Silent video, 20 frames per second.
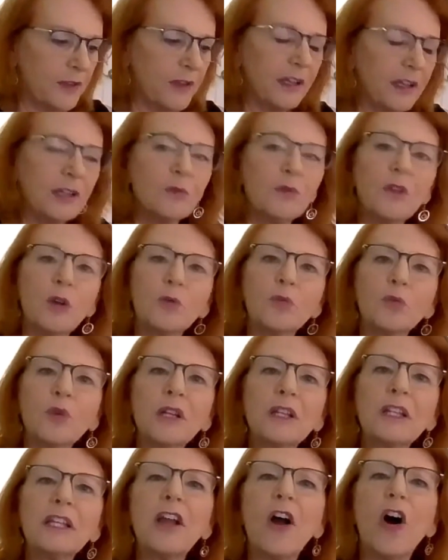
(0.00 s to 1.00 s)
But if there
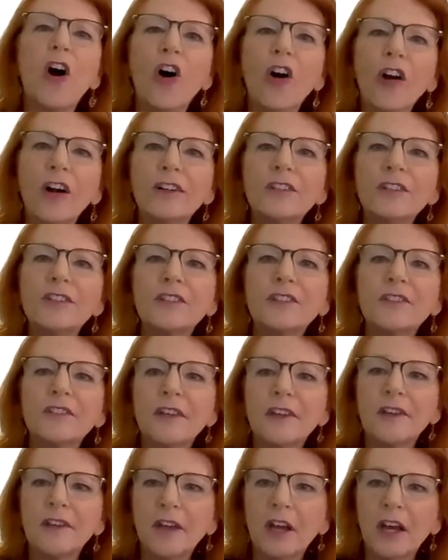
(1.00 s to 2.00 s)
really aren't
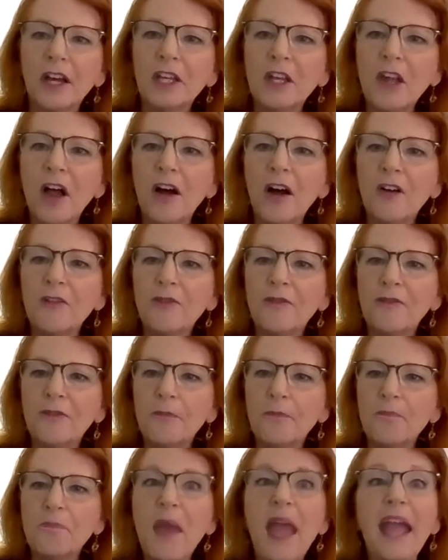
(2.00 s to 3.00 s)
enough
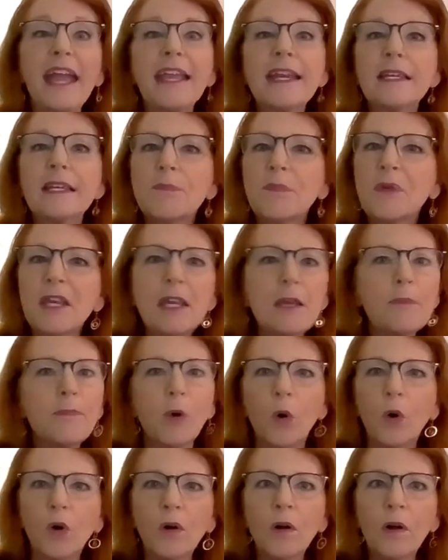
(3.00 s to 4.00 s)
paid
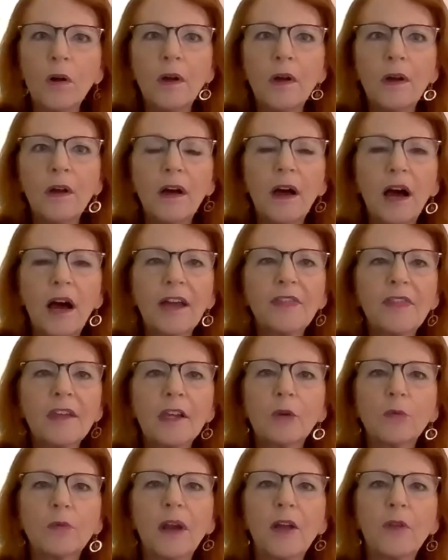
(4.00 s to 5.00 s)
people, I
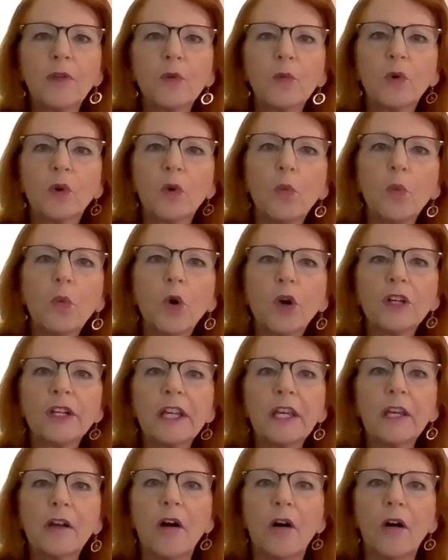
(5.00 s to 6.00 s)
think, around the world
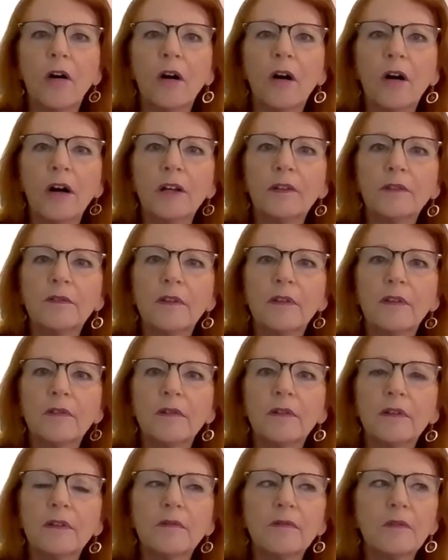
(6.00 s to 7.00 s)
working on
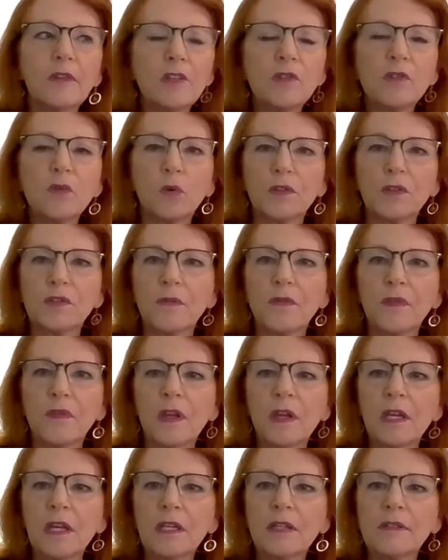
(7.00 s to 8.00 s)
these sorts of
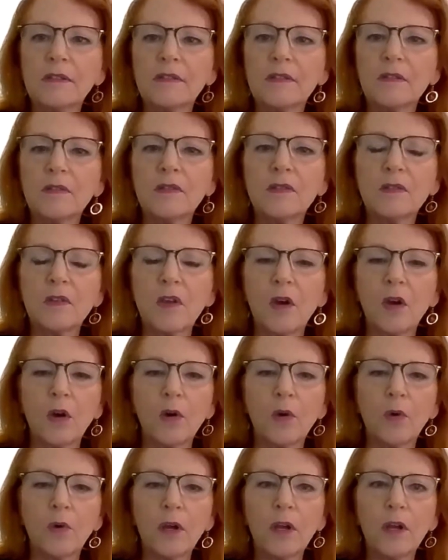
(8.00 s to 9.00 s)
things.
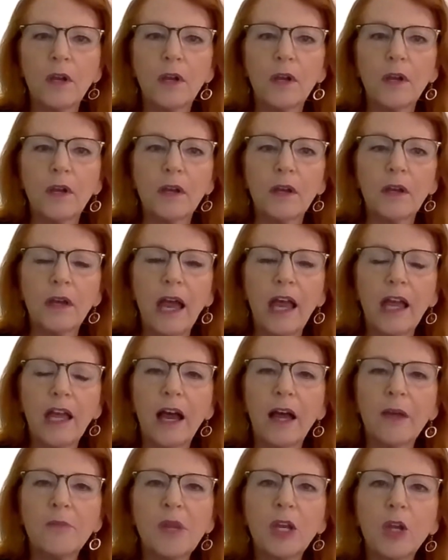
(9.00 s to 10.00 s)
So,
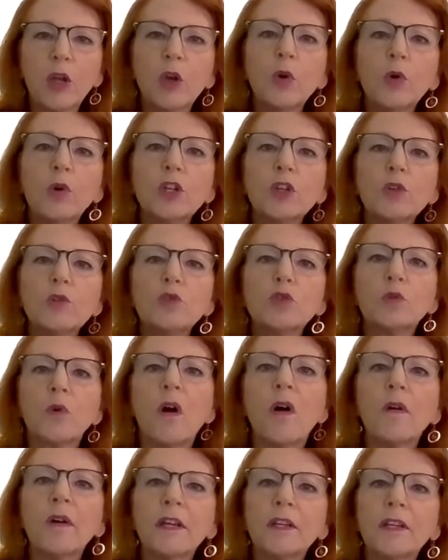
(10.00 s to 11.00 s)
I mean, who are you
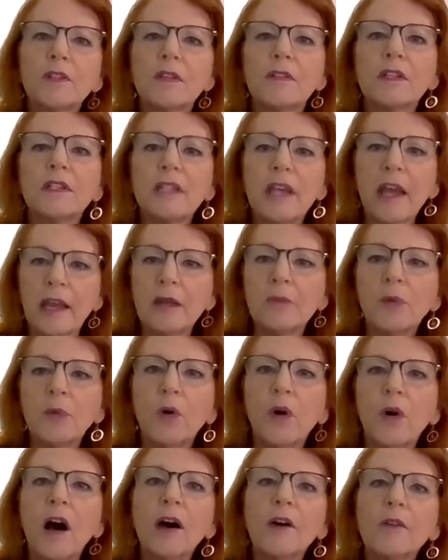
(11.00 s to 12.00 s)
drawing to the
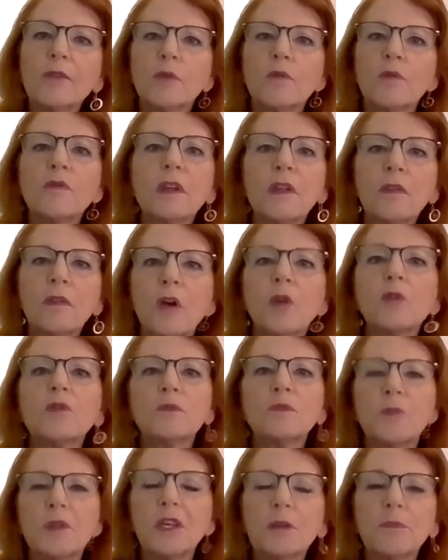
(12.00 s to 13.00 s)
table other than
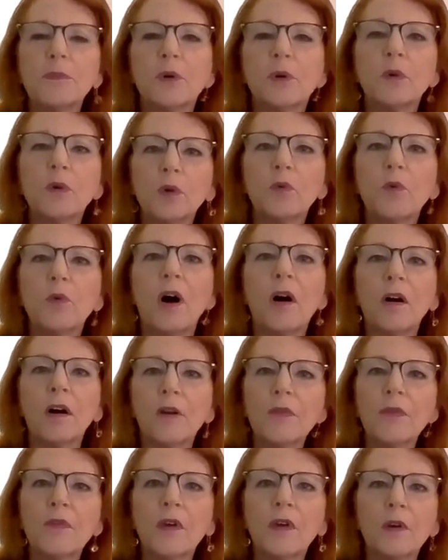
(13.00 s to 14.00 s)
those people who
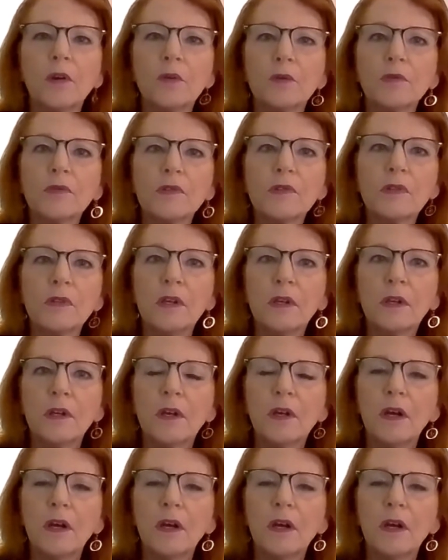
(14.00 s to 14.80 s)
are those